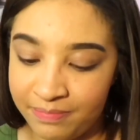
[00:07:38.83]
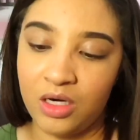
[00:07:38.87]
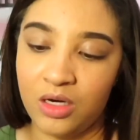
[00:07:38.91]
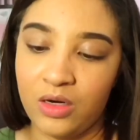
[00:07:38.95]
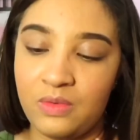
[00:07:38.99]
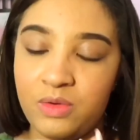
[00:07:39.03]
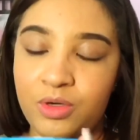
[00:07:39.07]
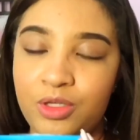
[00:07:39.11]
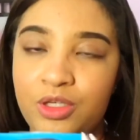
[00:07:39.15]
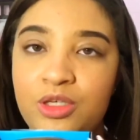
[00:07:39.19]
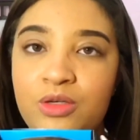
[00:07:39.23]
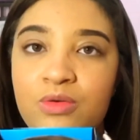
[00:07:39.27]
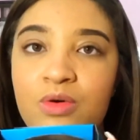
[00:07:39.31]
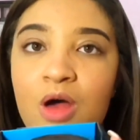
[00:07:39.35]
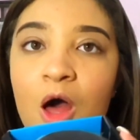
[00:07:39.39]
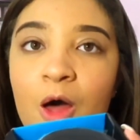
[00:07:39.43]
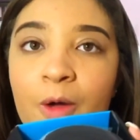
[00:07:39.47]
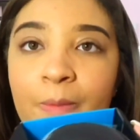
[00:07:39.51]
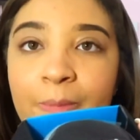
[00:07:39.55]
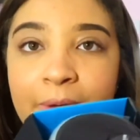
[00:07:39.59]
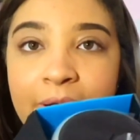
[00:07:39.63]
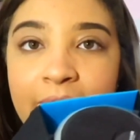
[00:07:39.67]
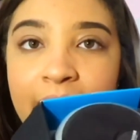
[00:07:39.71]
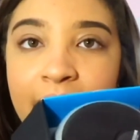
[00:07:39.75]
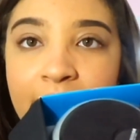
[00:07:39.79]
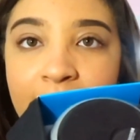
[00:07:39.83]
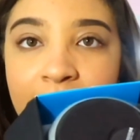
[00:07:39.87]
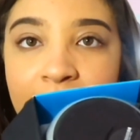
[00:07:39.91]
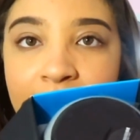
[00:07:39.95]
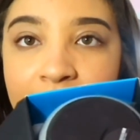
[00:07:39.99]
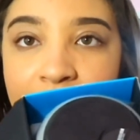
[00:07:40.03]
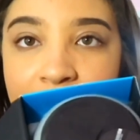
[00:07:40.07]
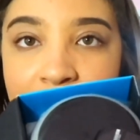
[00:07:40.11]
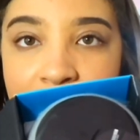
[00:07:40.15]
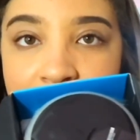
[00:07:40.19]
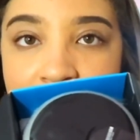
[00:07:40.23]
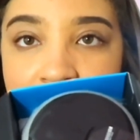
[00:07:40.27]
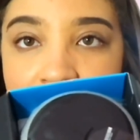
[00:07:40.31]
When you open it,
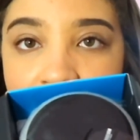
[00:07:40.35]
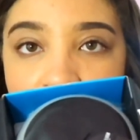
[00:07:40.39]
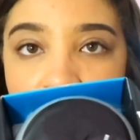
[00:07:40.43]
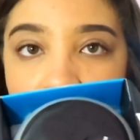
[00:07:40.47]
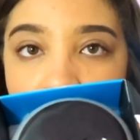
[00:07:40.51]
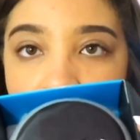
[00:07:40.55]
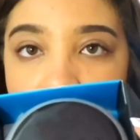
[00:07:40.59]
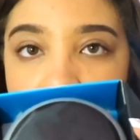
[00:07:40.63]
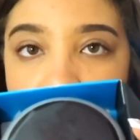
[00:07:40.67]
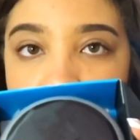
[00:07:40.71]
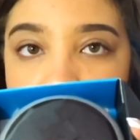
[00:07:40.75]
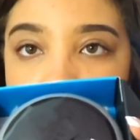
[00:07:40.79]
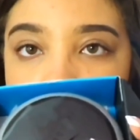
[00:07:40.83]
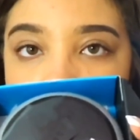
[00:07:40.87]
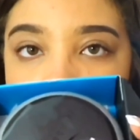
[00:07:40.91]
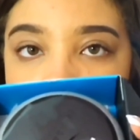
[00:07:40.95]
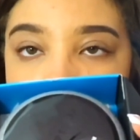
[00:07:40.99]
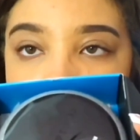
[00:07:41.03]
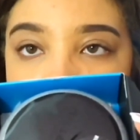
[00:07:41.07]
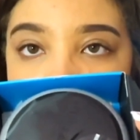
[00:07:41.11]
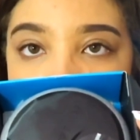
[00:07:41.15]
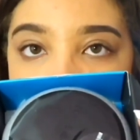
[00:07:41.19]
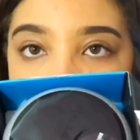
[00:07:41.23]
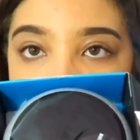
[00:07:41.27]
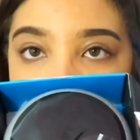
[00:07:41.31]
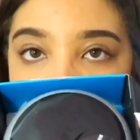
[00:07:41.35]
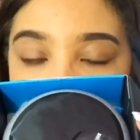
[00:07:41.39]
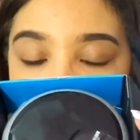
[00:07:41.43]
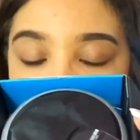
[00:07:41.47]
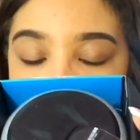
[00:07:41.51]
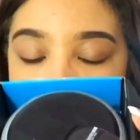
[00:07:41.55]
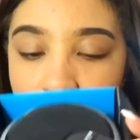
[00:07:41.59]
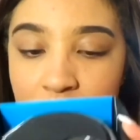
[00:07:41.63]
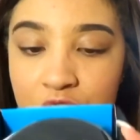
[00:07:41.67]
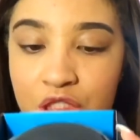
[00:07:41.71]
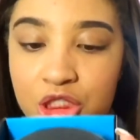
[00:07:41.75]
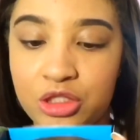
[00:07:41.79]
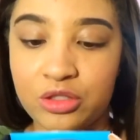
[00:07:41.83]
it is just
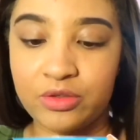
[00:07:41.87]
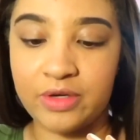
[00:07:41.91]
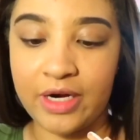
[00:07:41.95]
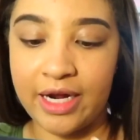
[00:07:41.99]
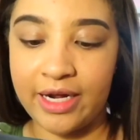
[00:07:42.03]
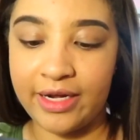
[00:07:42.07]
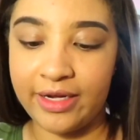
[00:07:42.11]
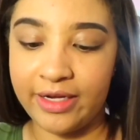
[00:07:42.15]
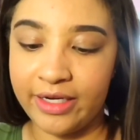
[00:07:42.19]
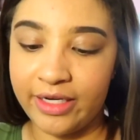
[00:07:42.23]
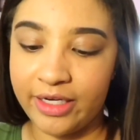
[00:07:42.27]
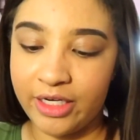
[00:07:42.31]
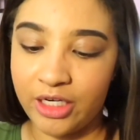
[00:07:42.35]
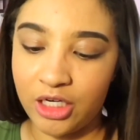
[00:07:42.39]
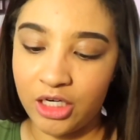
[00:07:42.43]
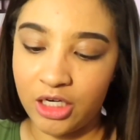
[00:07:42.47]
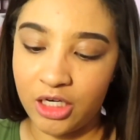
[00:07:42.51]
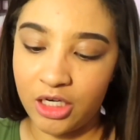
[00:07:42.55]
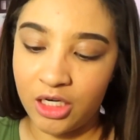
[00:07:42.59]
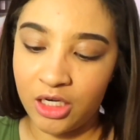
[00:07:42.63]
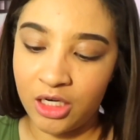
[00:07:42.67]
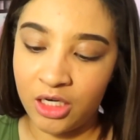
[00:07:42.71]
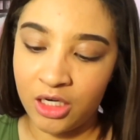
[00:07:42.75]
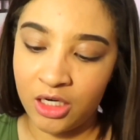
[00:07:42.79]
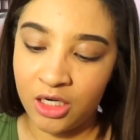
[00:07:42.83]
this right here.